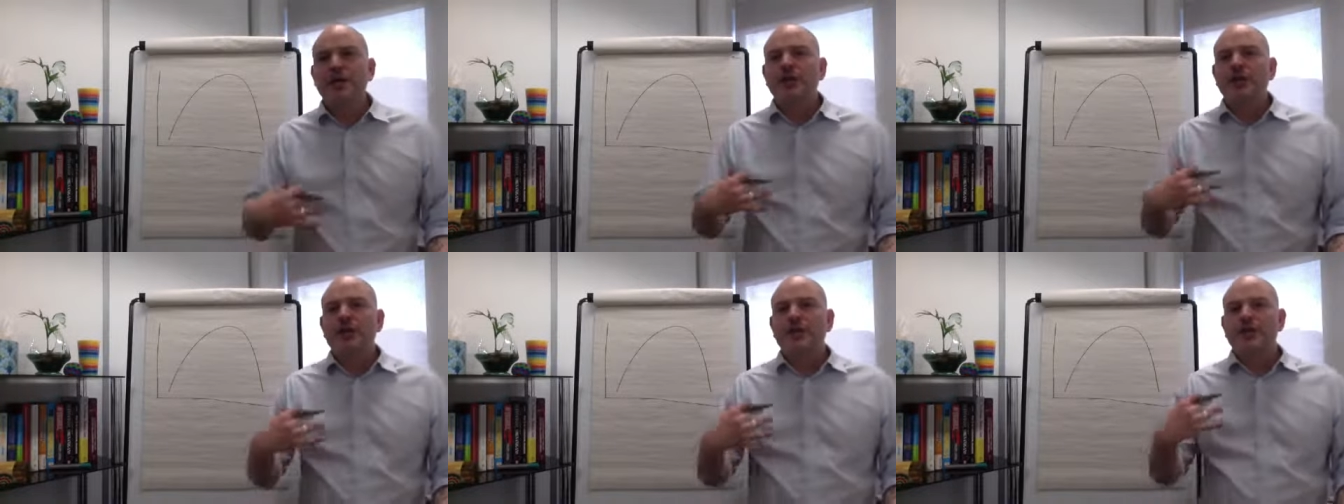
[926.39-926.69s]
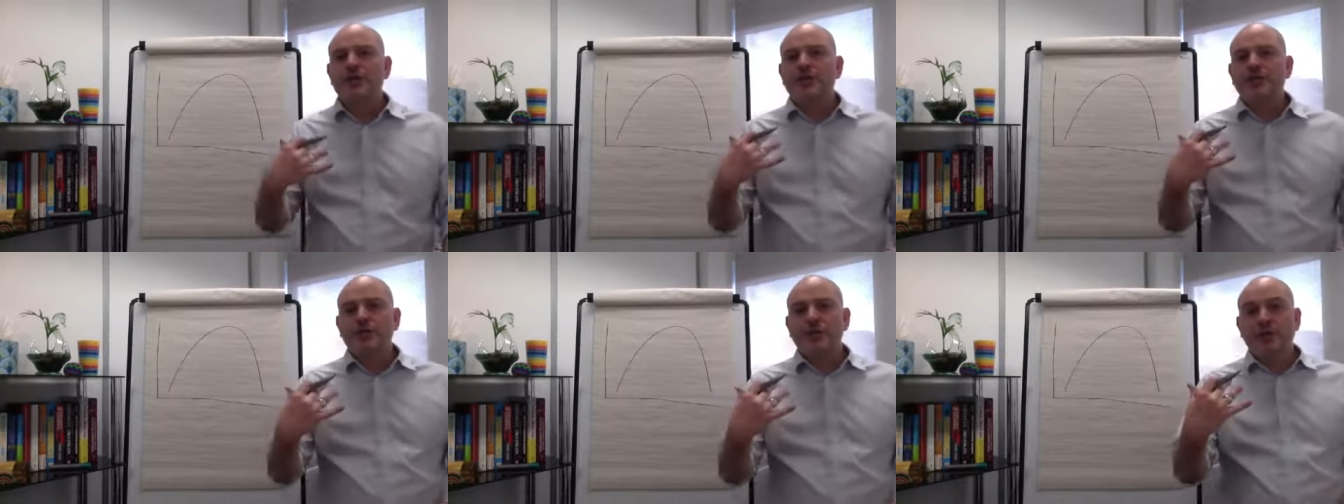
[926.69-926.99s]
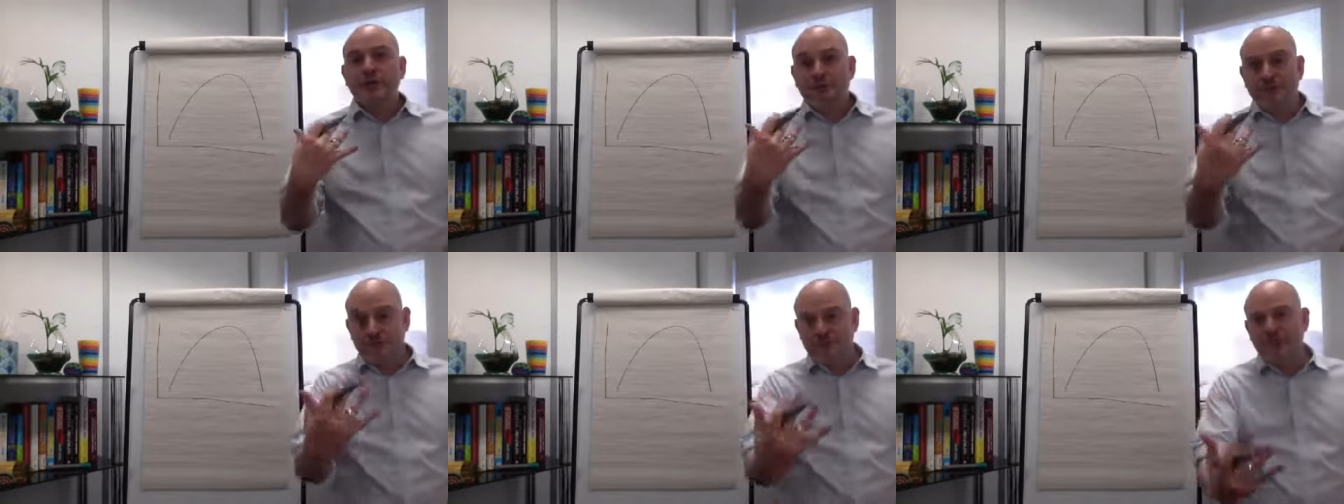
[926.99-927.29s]
you can do
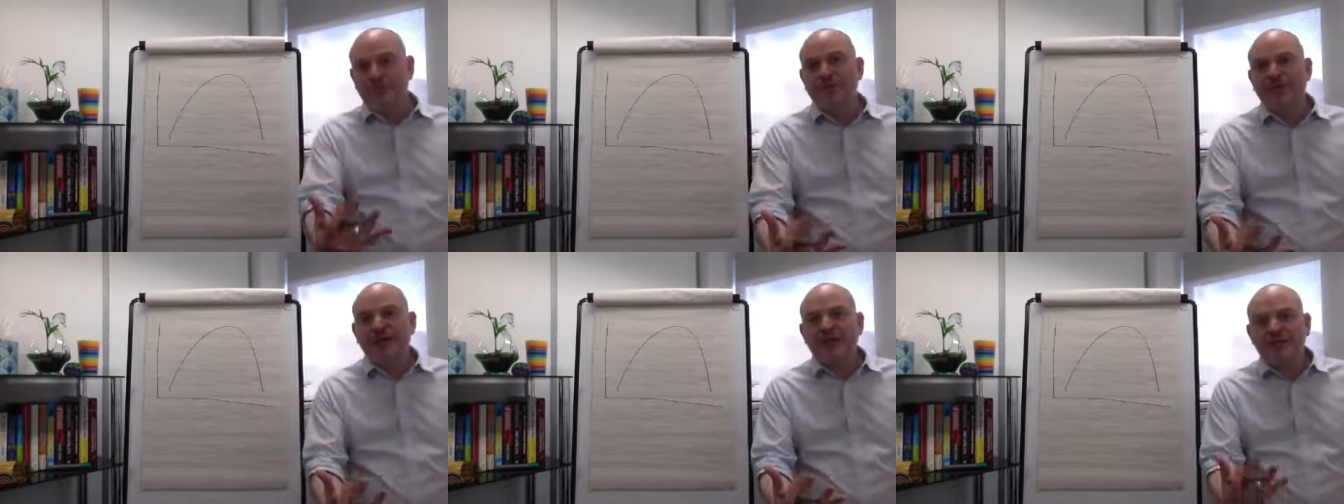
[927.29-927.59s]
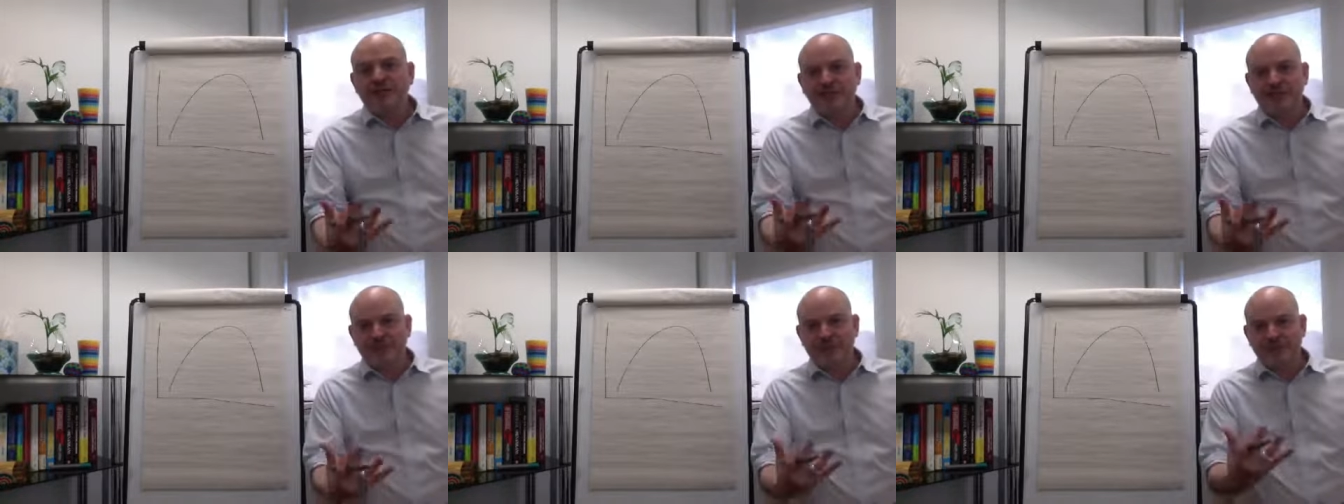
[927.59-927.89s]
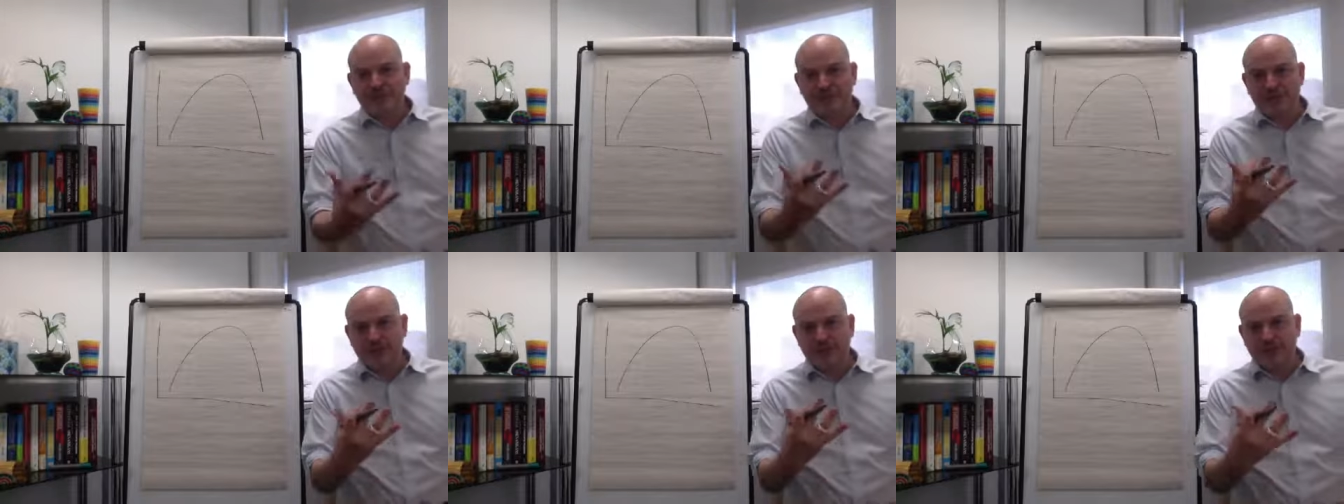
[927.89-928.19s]
it for
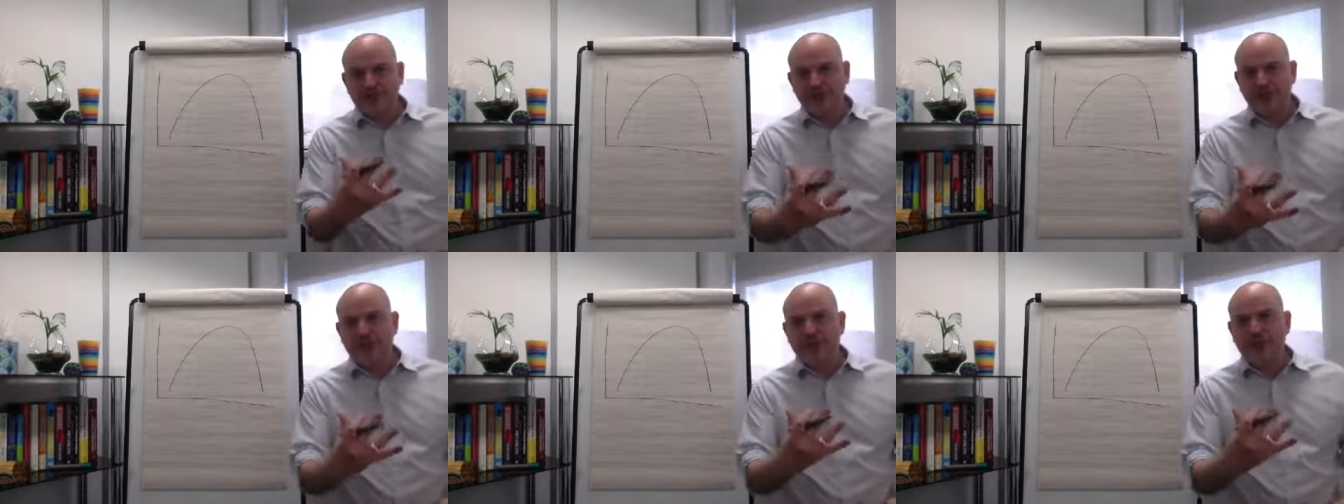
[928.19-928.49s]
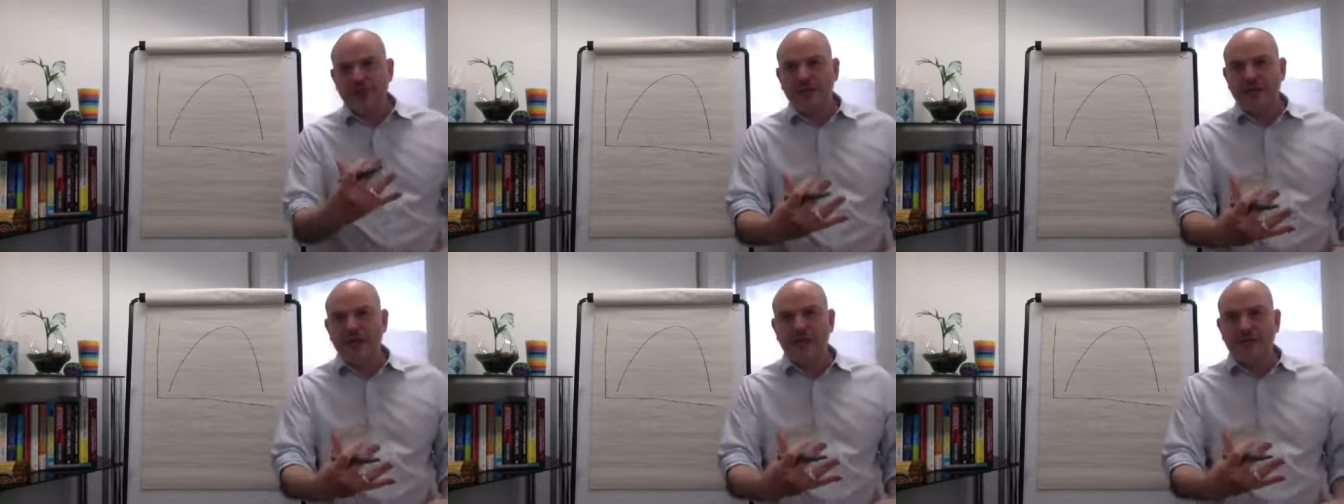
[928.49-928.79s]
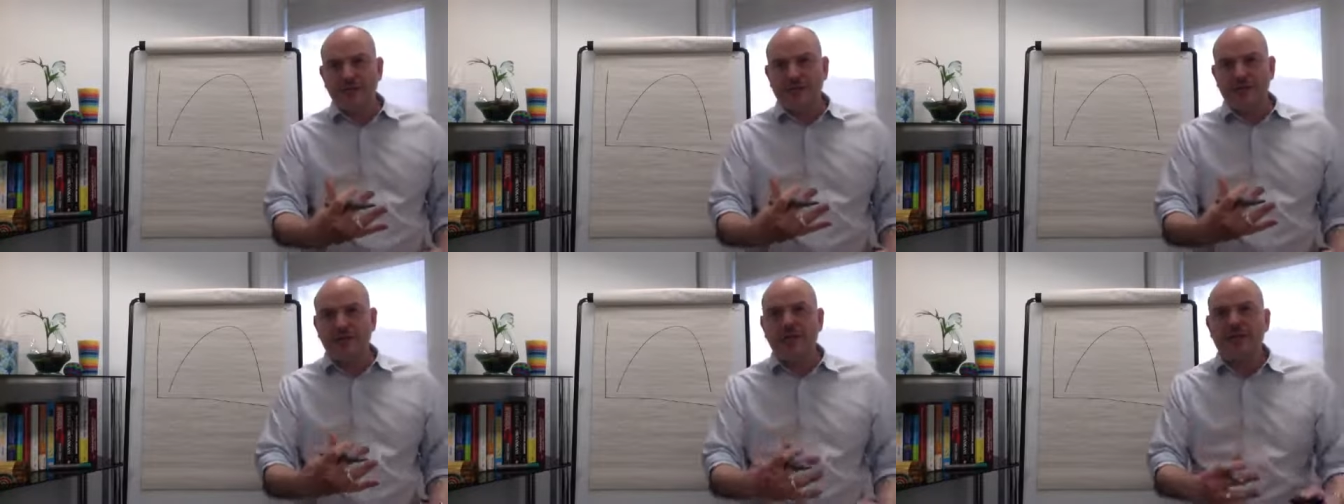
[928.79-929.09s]
perfectionism is a really good one.